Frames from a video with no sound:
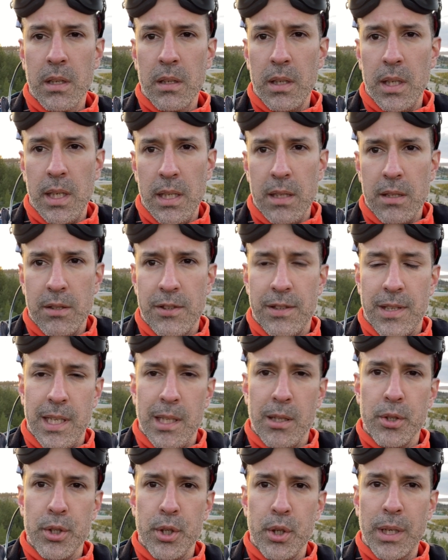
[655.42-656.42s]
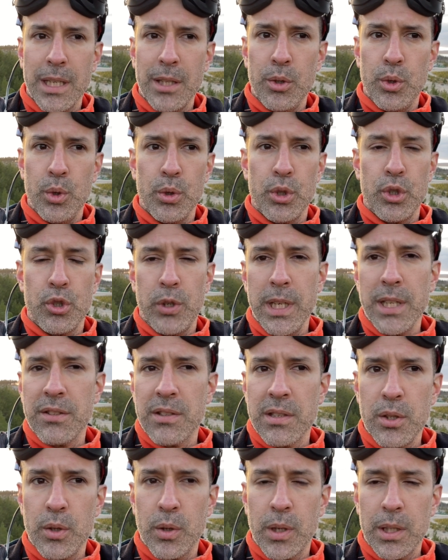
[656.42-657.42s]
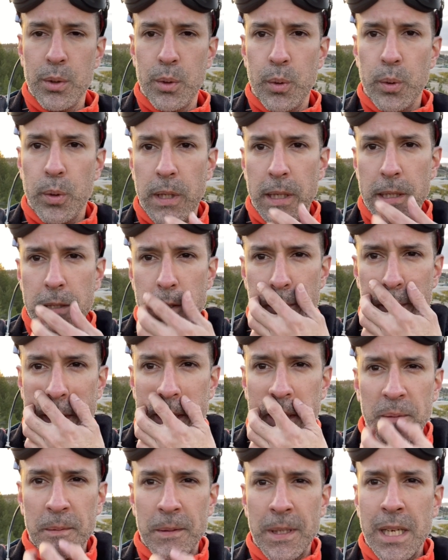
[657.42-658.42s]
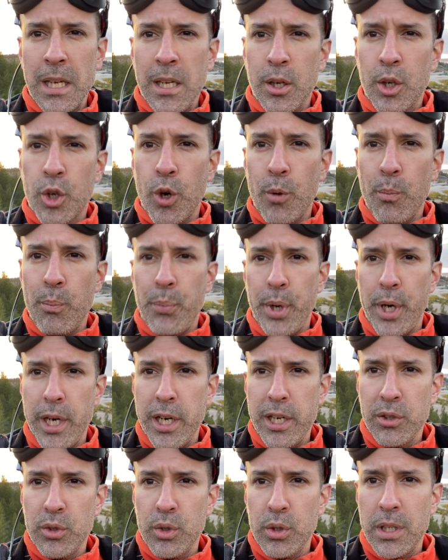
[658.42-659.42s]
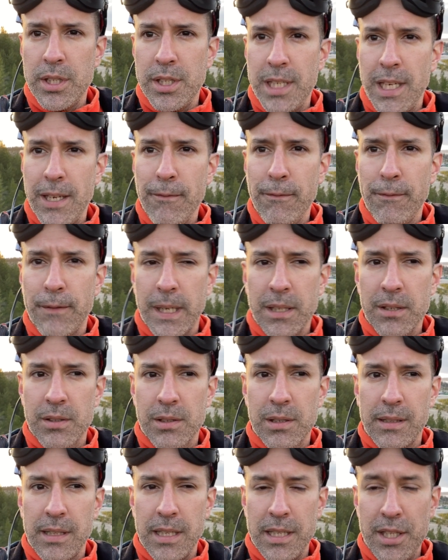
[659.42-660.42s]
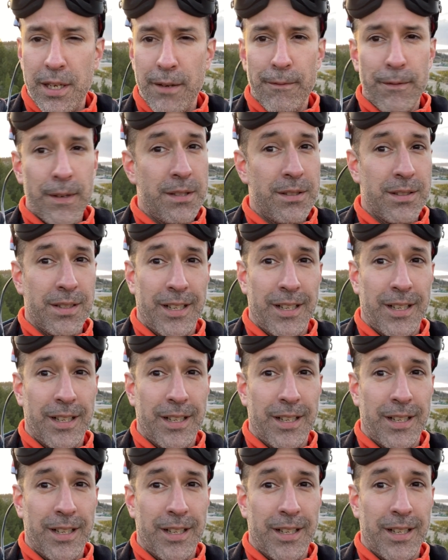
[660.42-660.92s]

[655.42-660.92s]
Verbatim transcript: it still you can do tricks and you can do things but compared to the Gemfans the Gemfans